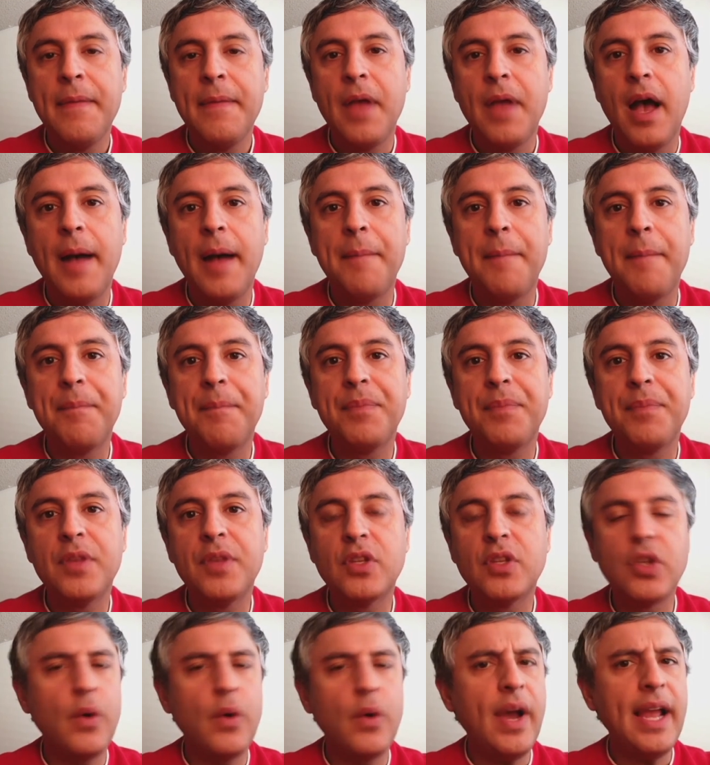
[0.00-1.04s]

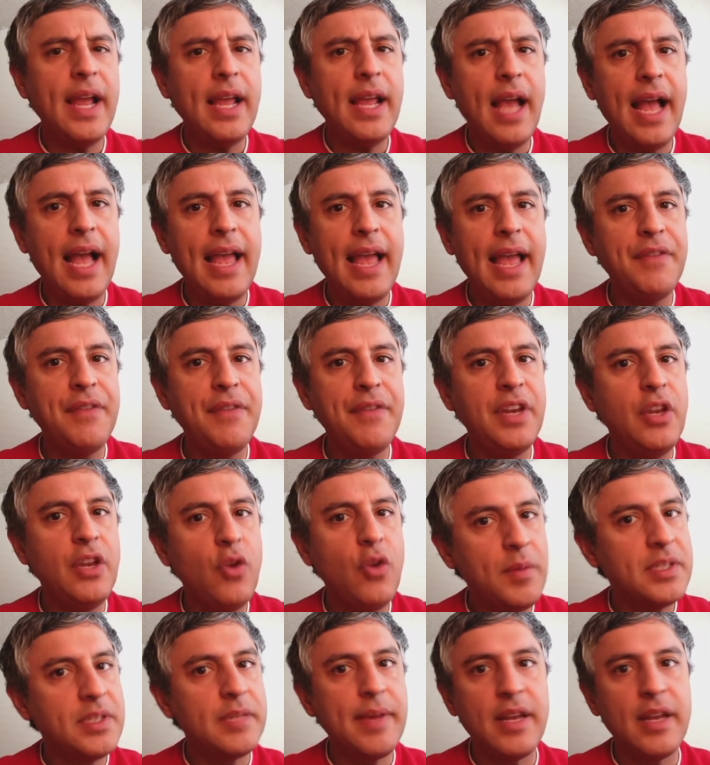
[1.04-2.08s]
So I have an enormous
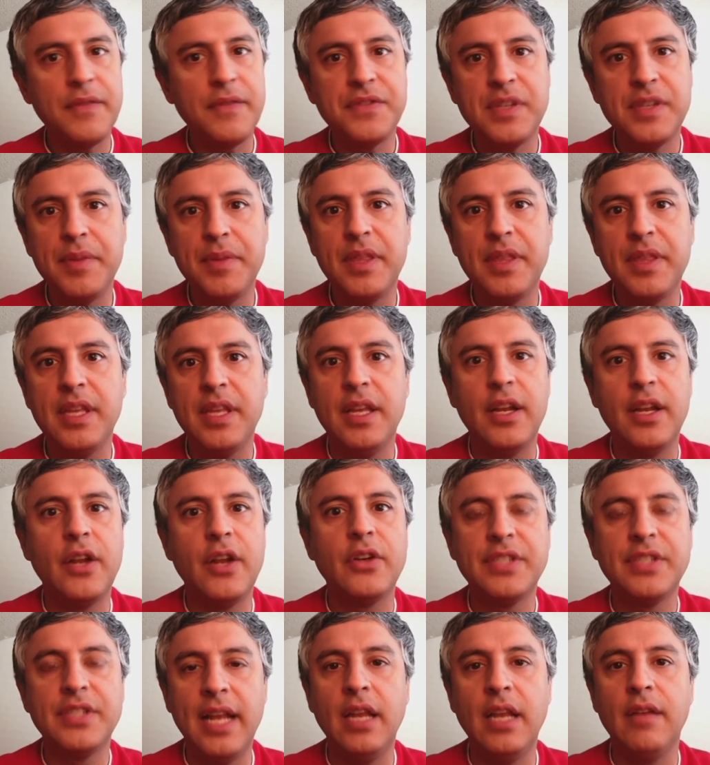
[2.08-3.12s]
amount of sympathy and
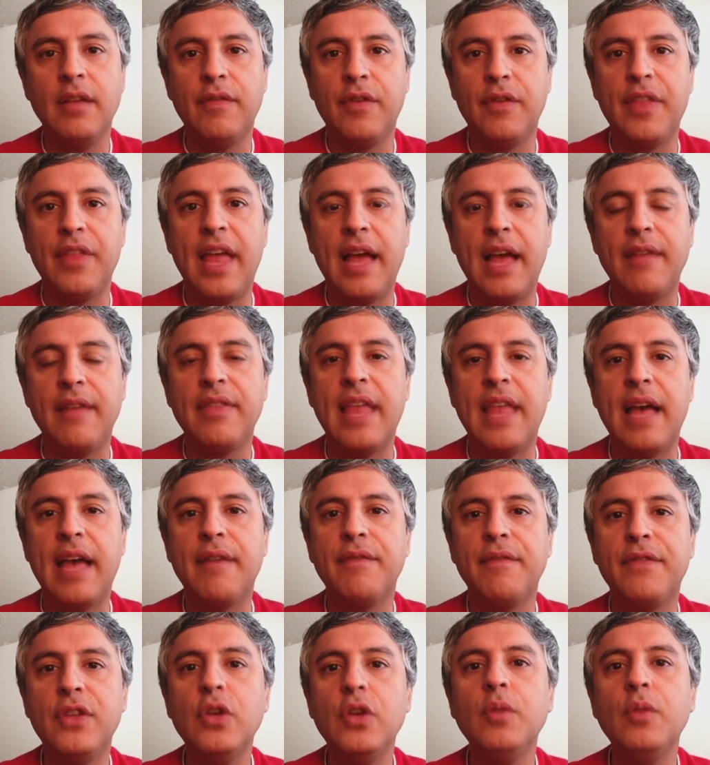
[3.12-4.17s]
understanding for that
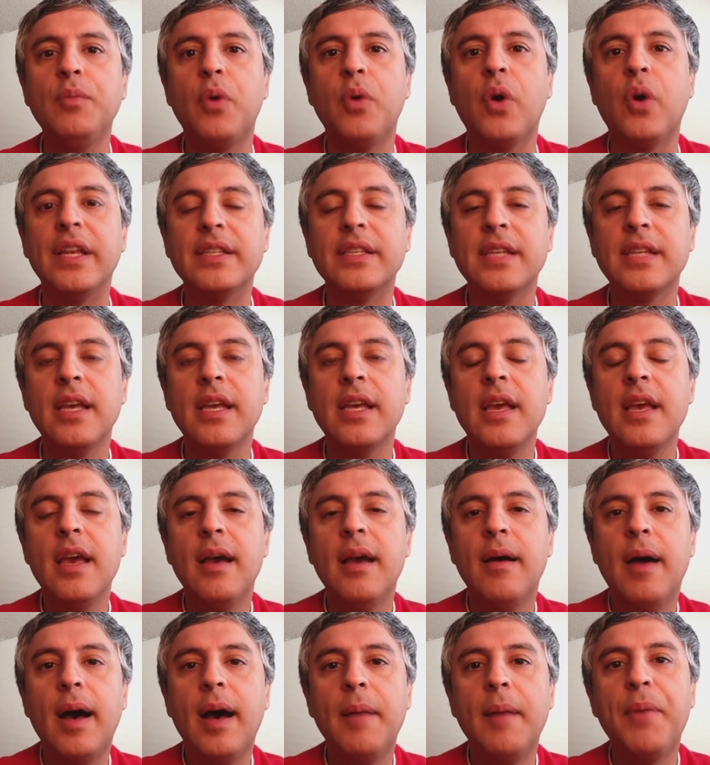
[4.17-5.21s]
viewpoint.
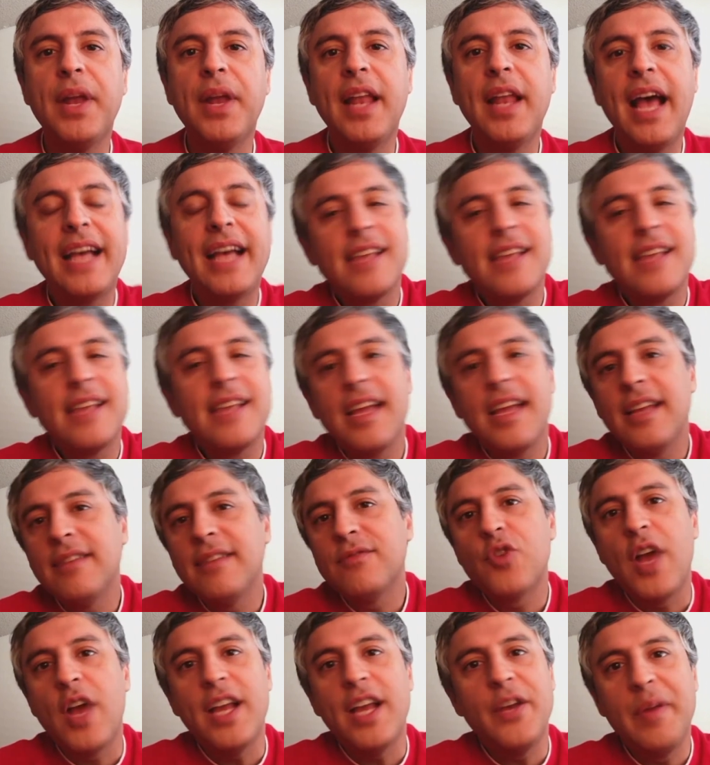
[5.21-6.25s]
But as I
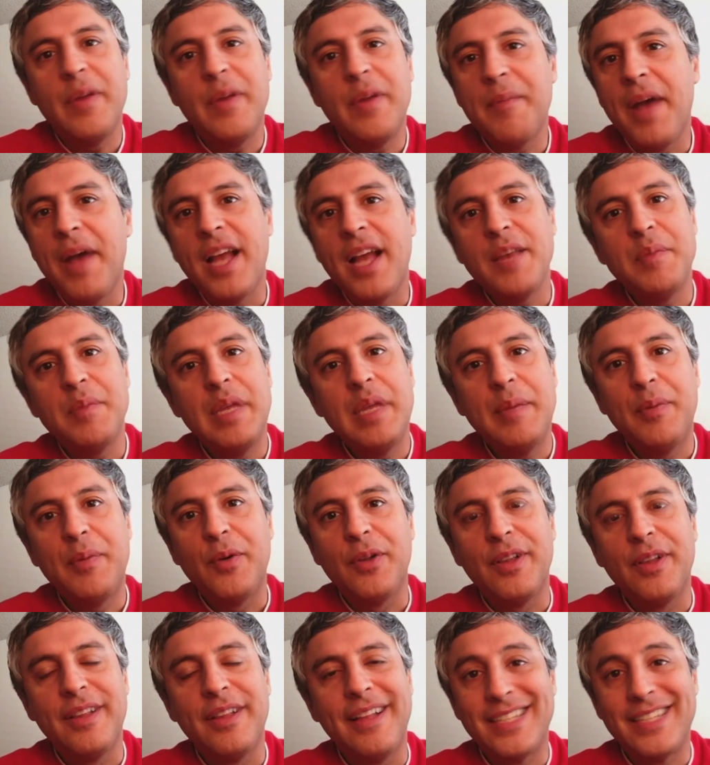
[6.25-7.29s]
try to remind
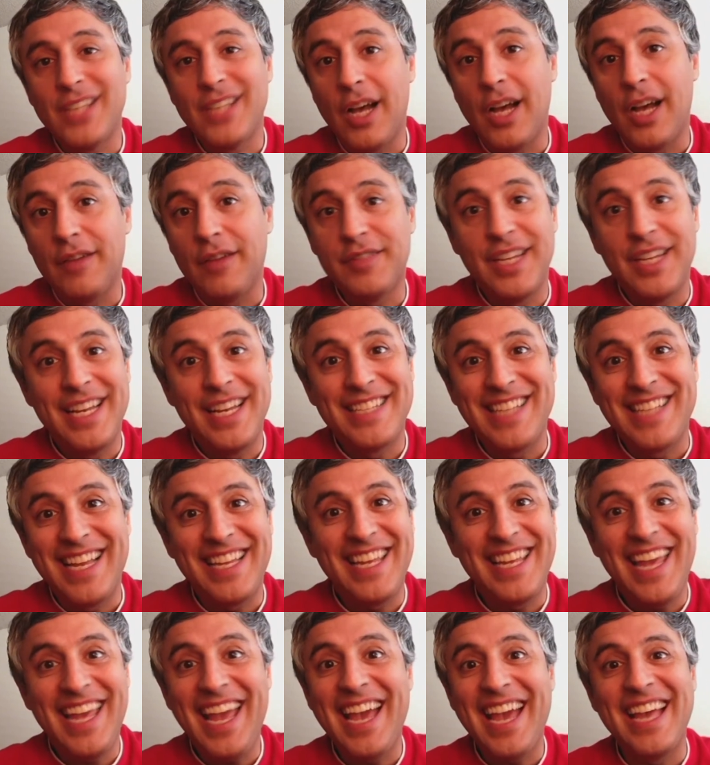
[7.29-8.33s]
people as often as I
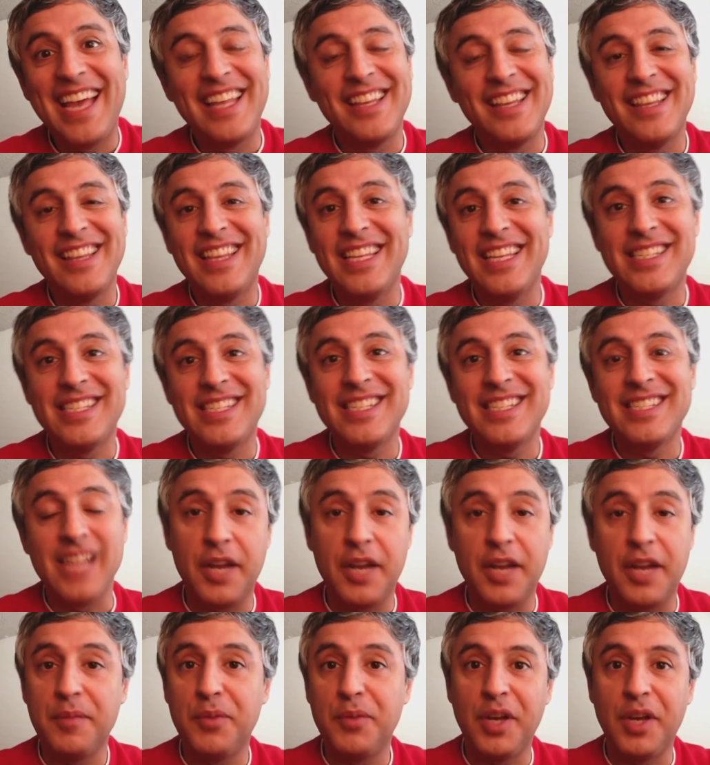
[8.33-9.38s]
can, this is
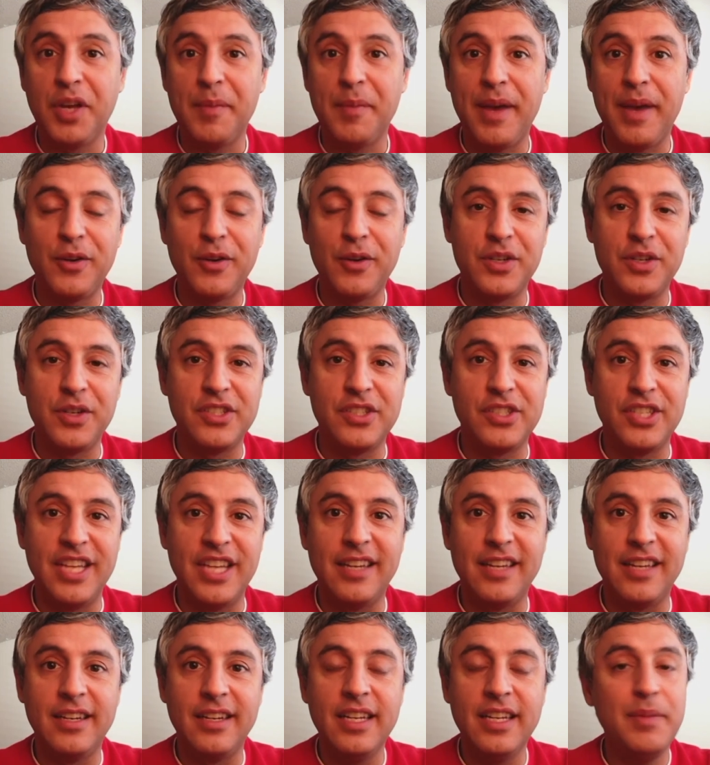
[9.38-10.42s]
not a book about
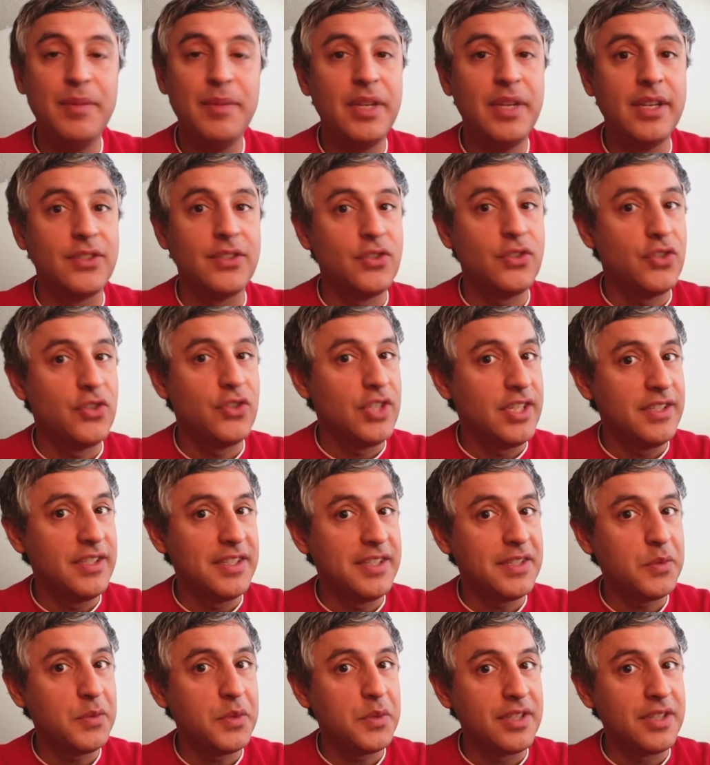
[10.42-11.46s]
Christianity because
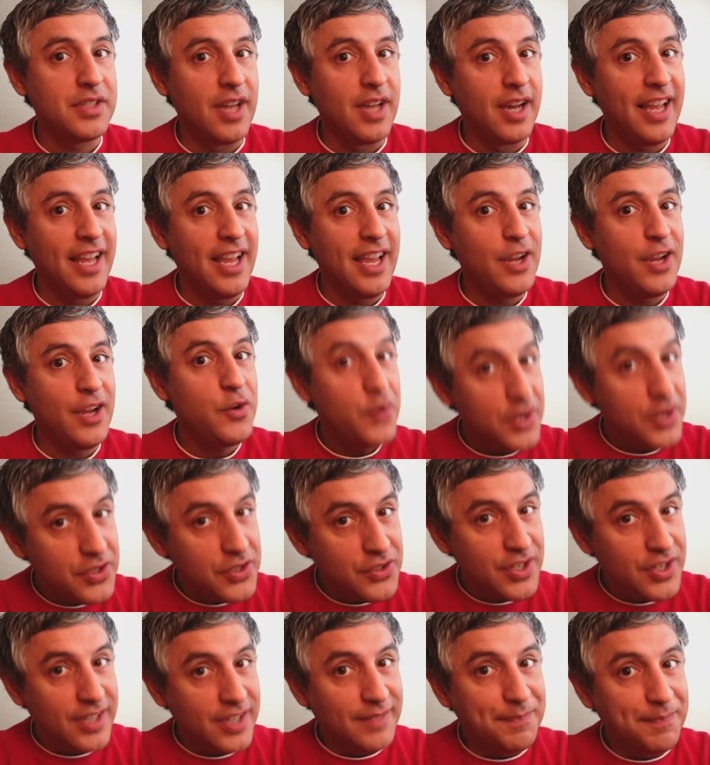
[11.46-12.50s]
Jesus was not a
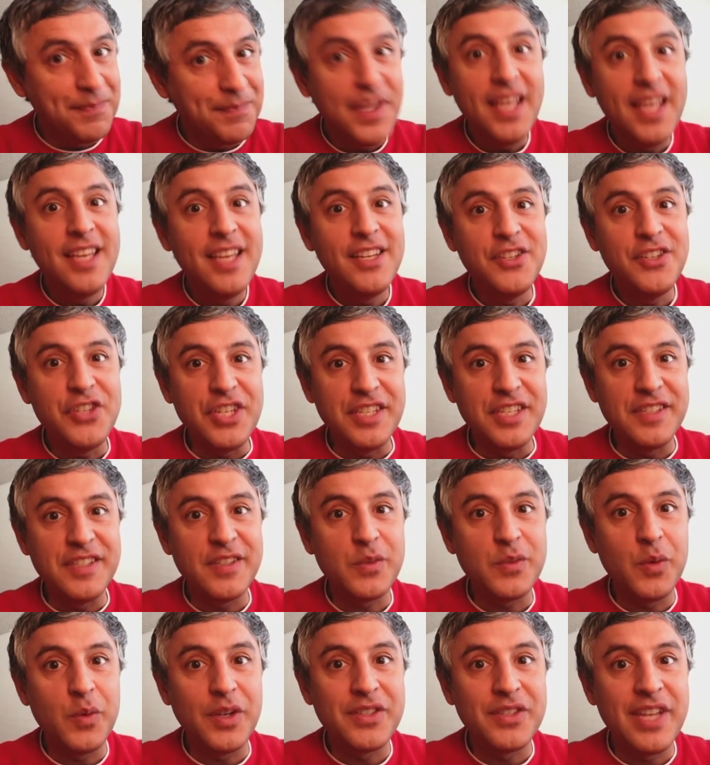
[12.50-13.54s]
Christian.
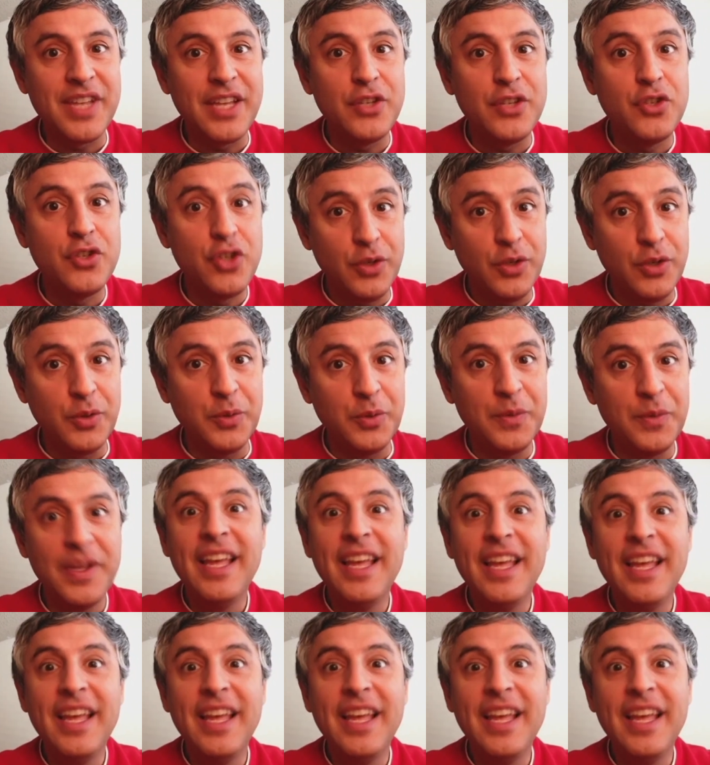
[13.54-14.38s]
Jesus was a Jew.